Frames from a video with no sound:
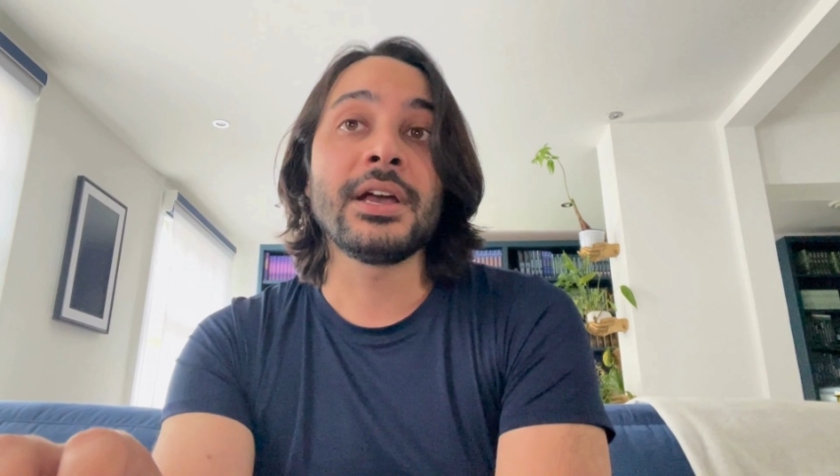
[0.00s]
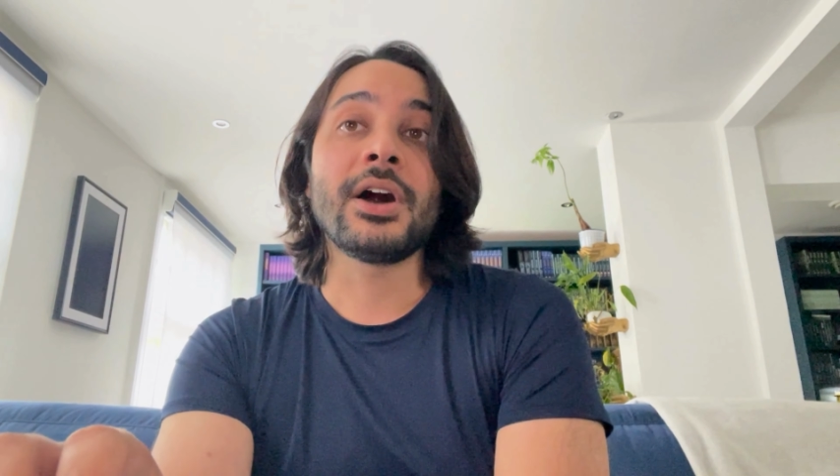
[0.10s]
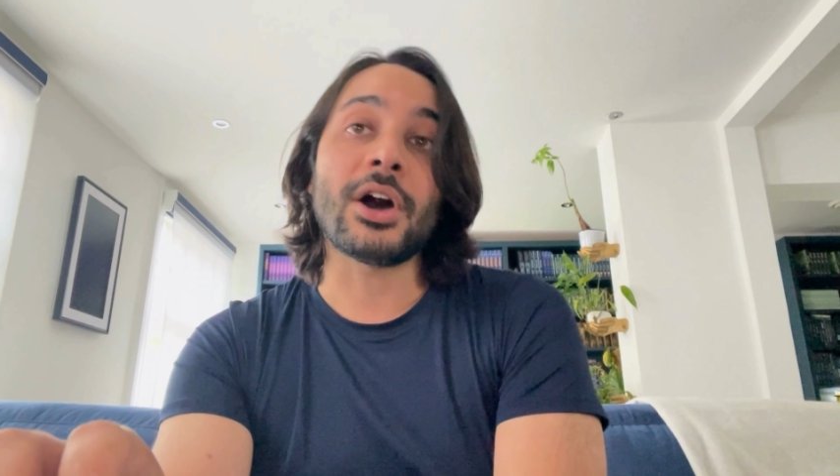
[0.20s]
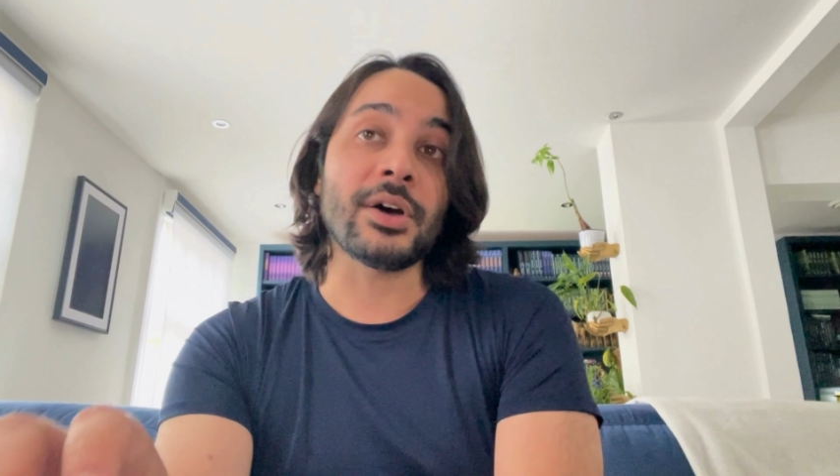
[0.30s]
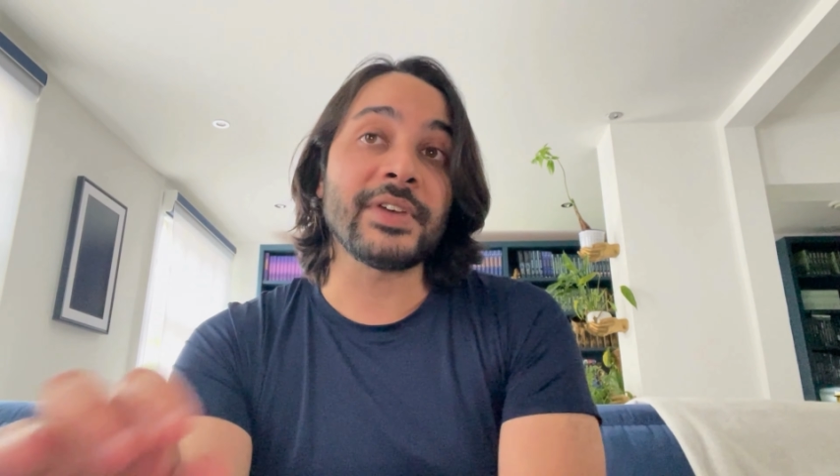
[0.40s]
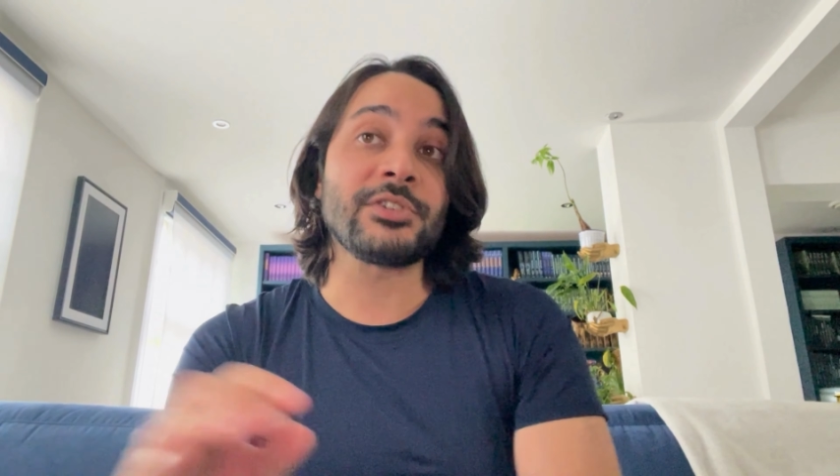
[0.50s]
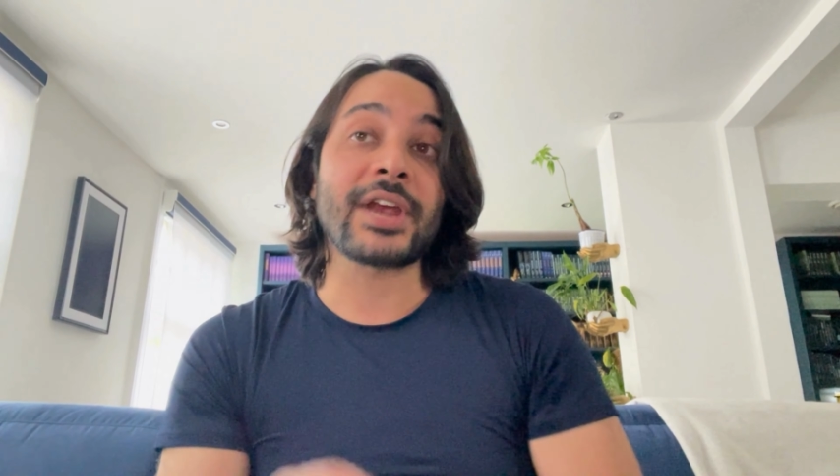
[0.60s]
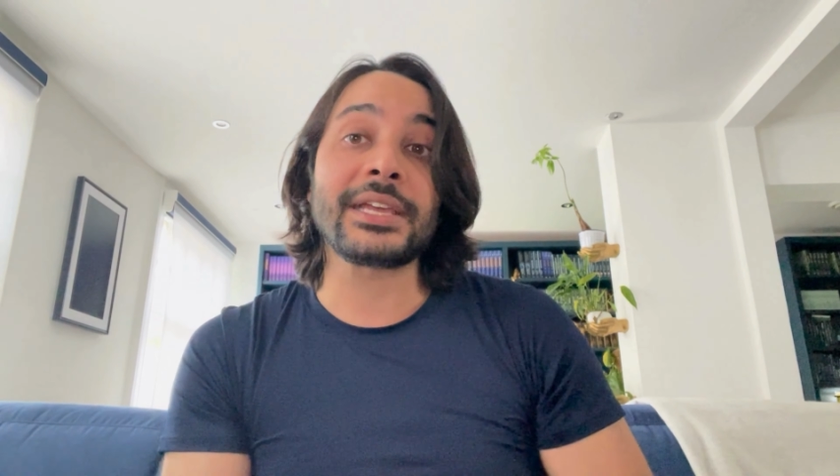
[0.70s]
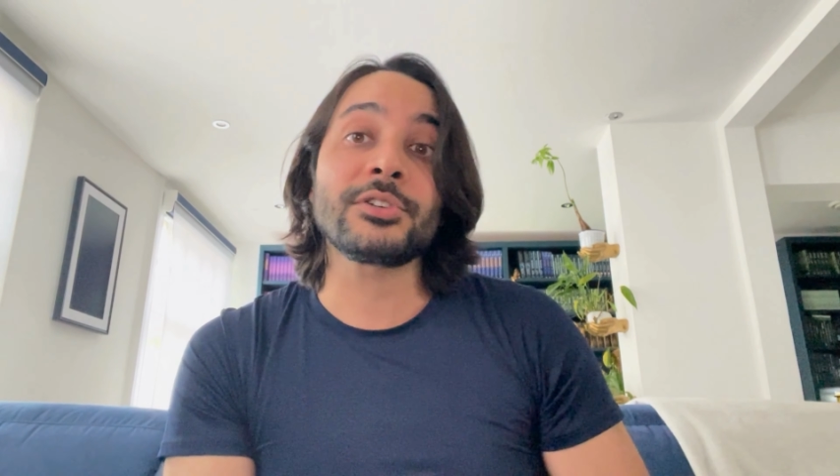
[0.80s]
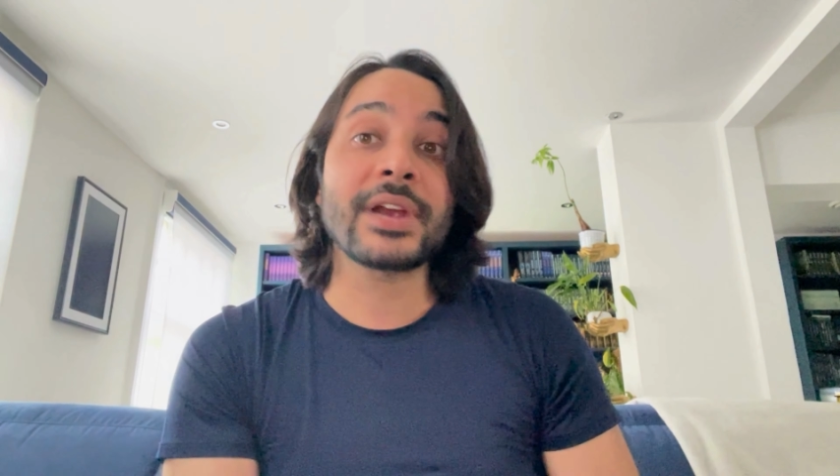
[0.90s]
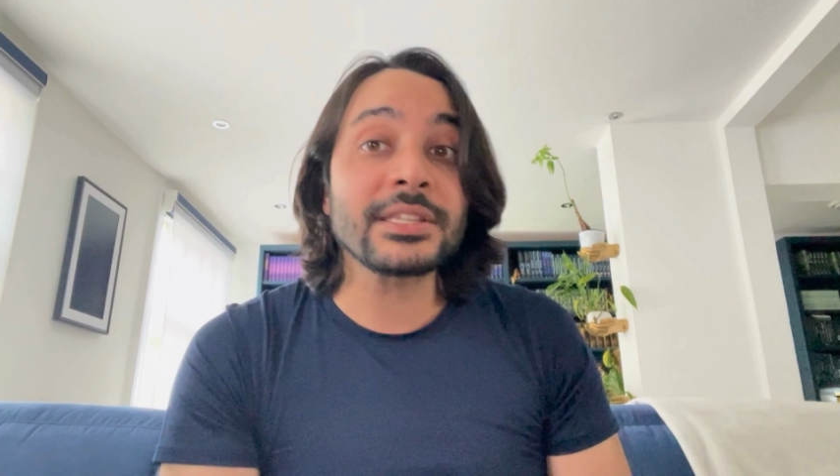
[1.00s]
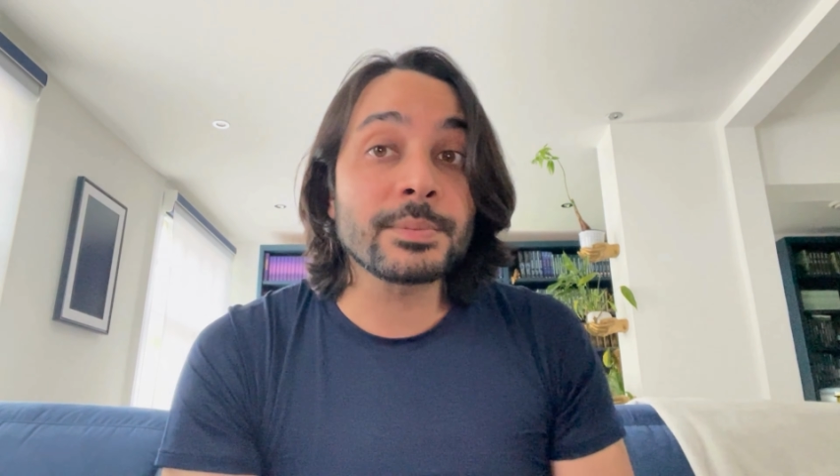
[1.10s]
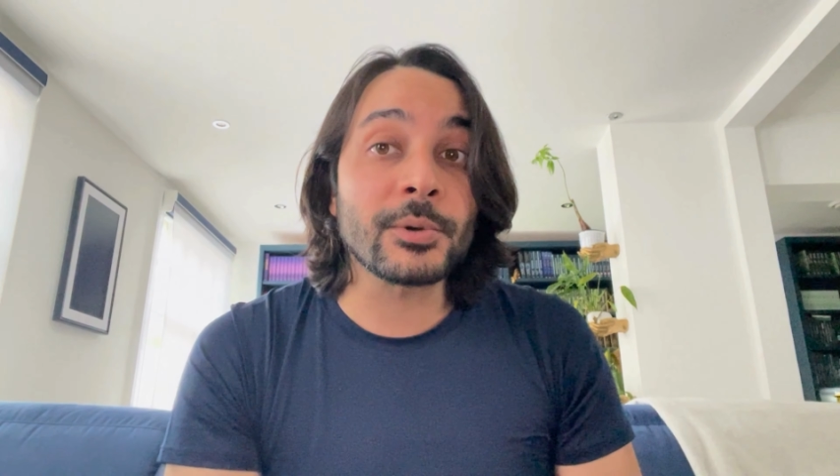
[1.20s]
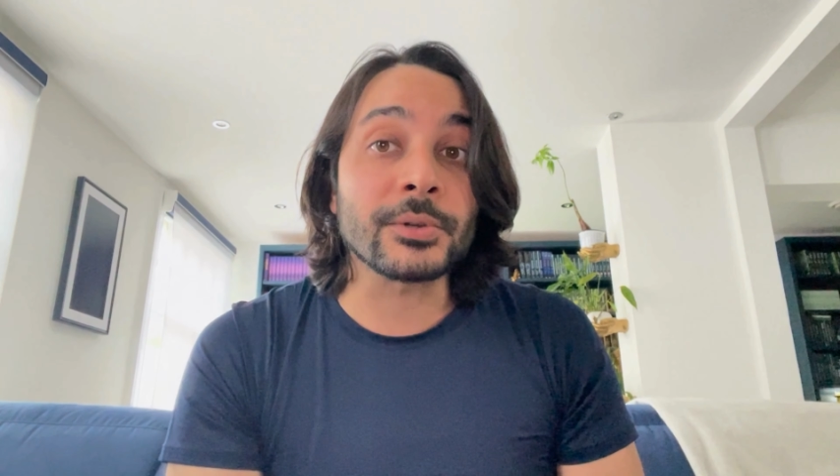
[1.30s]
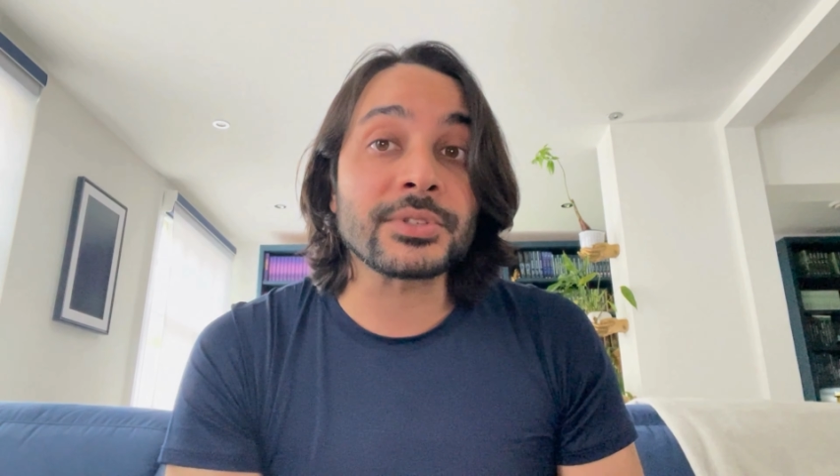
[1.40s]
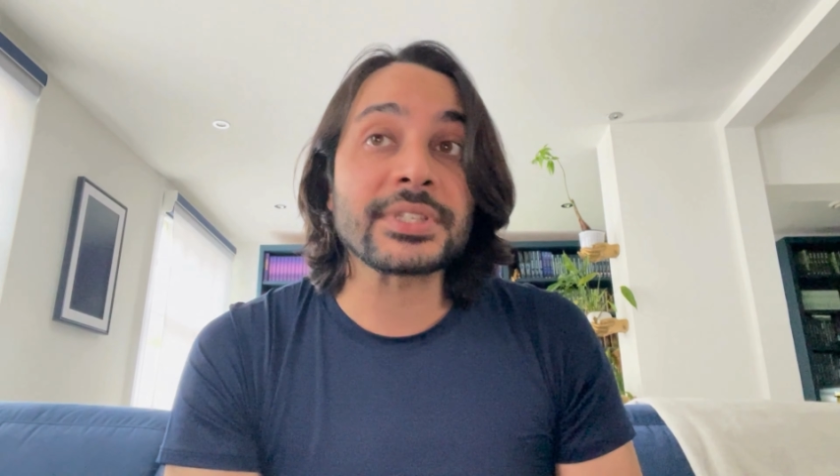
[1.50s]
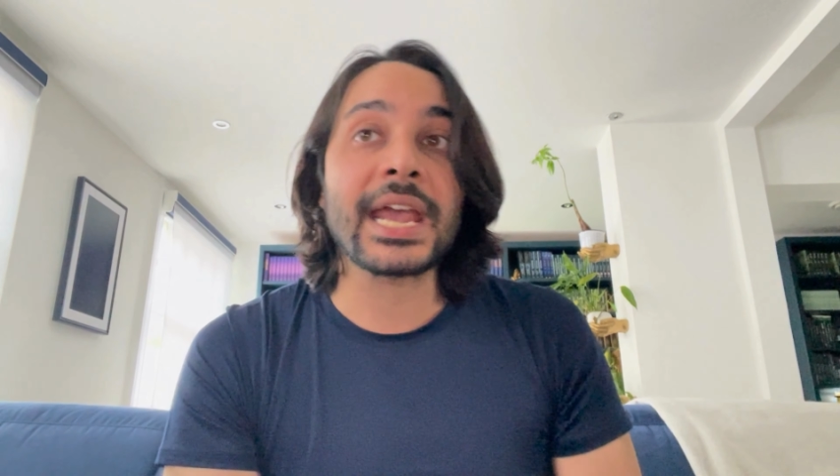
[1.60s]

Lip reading: Are there dragon transports